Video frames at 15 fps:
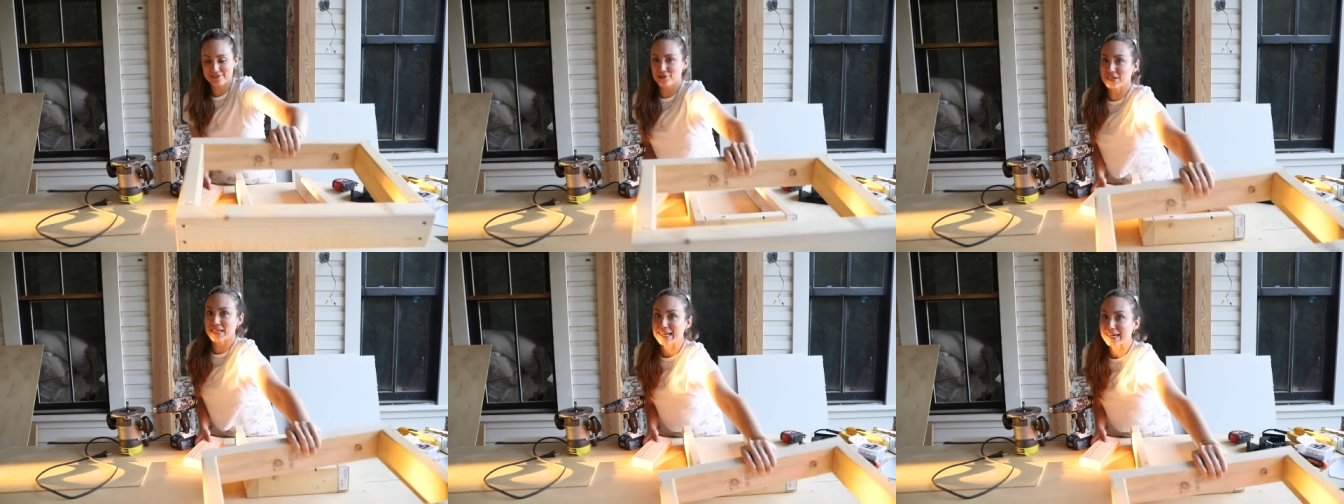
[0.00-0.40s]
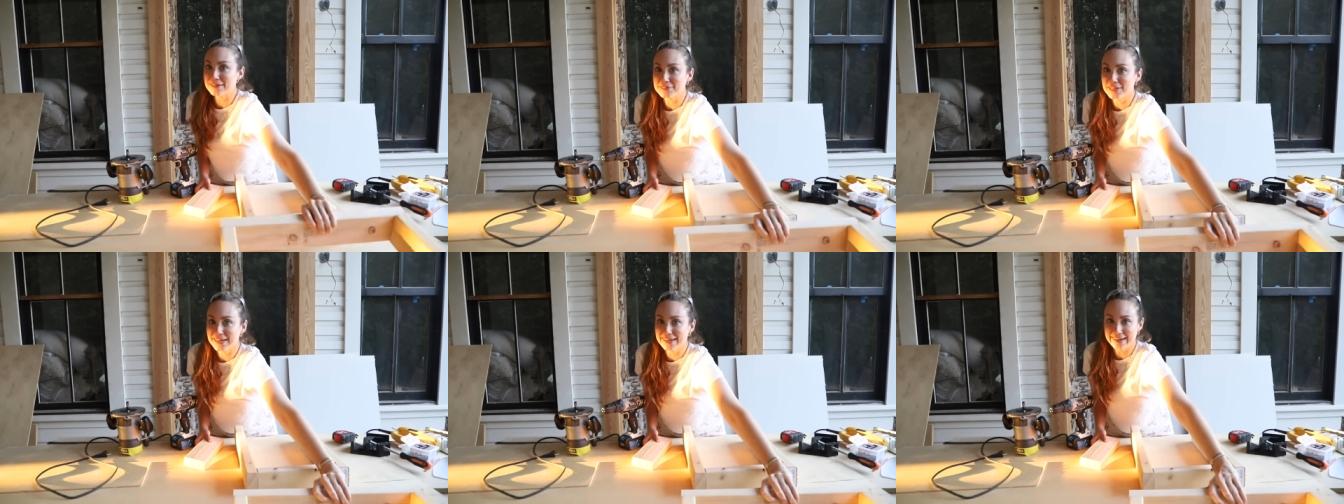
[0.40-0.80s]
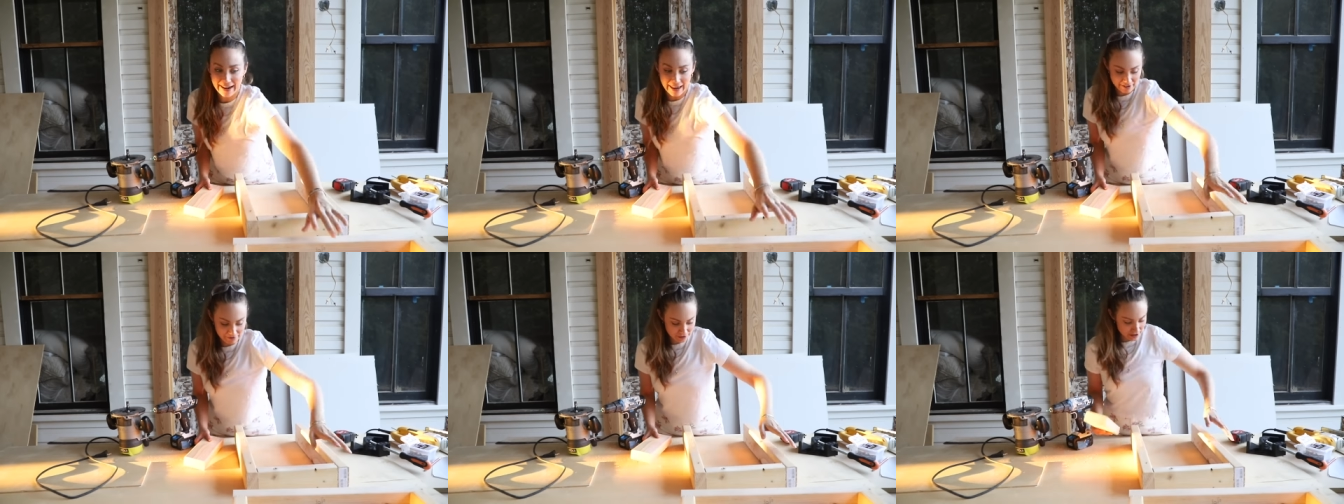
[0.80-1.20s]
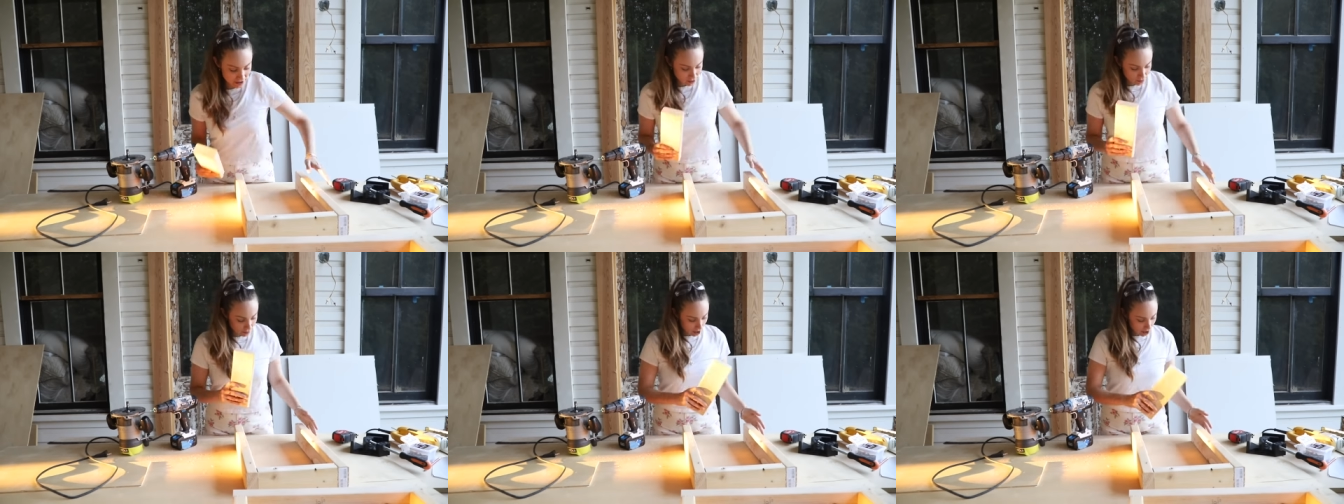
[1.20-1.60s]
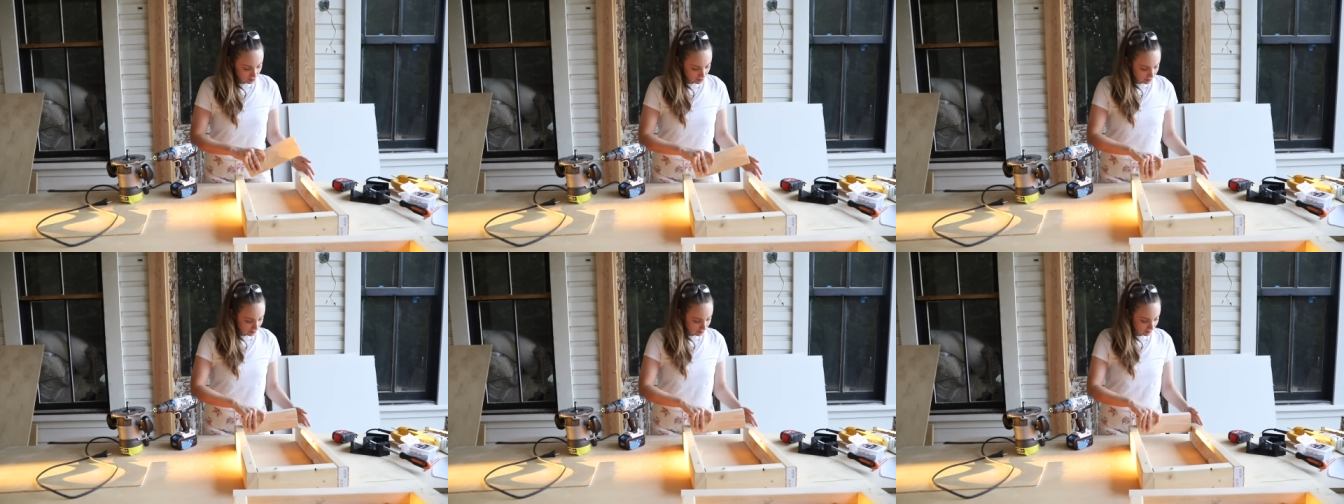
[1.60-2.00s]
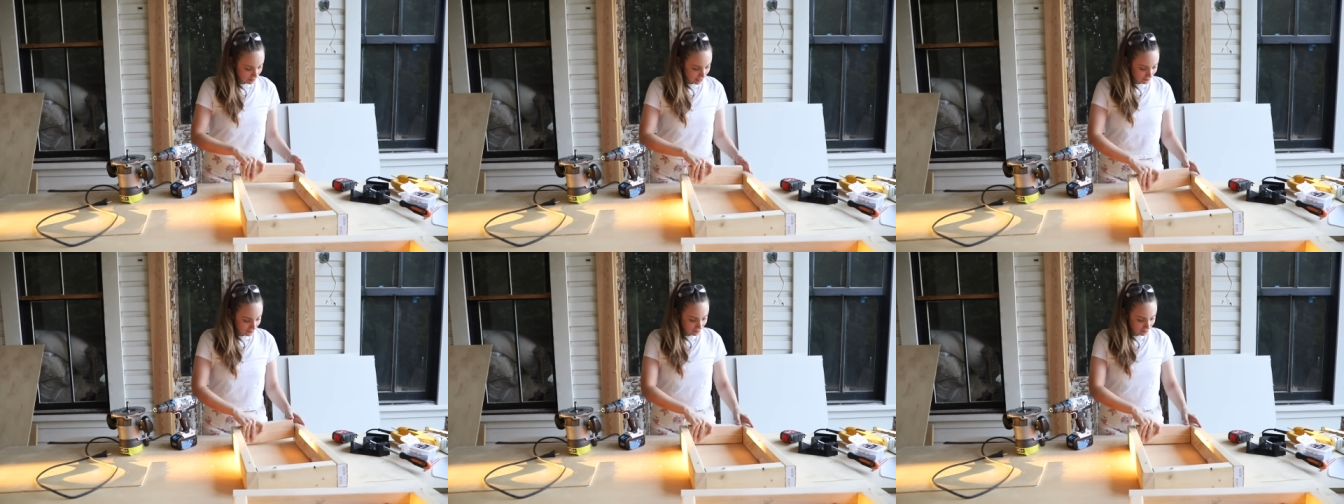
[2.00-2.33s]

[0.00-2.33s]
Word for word: just like I've done every other box that